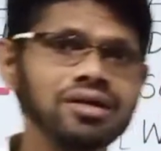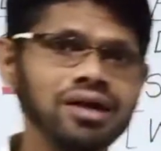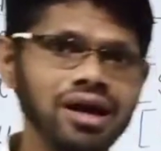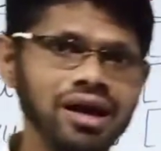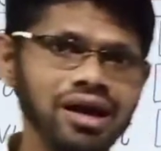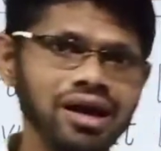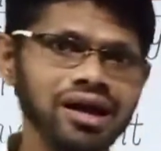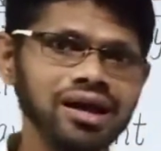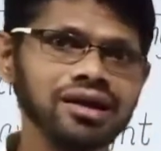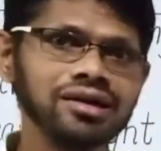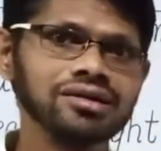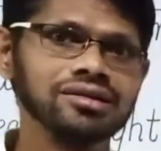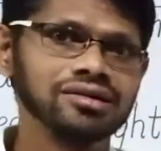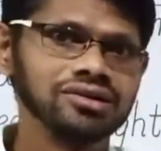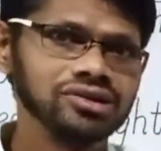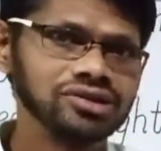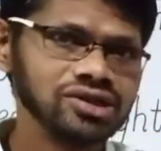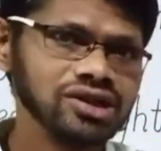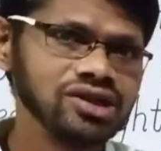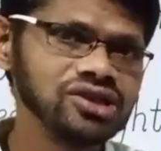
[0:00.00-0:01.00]

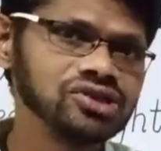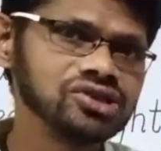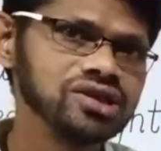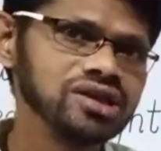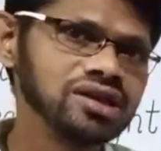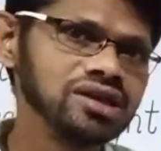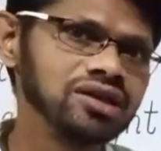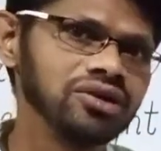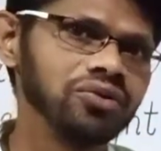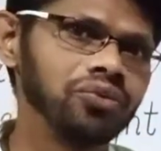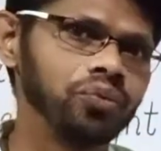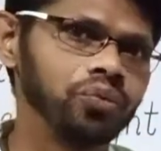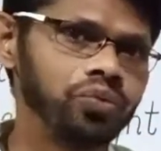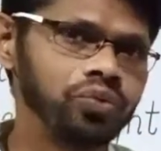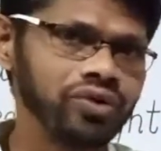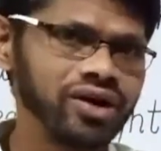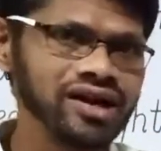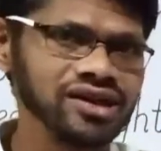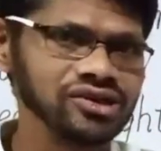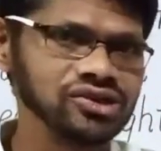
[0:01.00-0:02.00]
and teaching
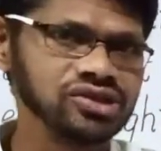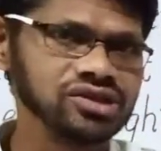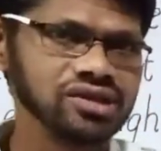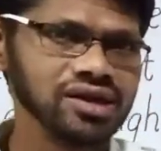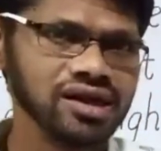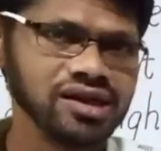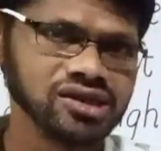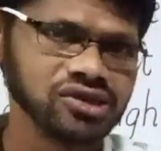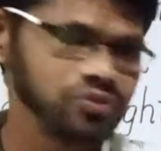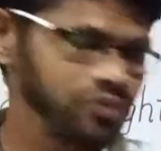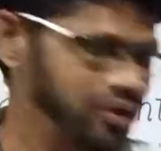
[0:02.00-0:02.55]
French is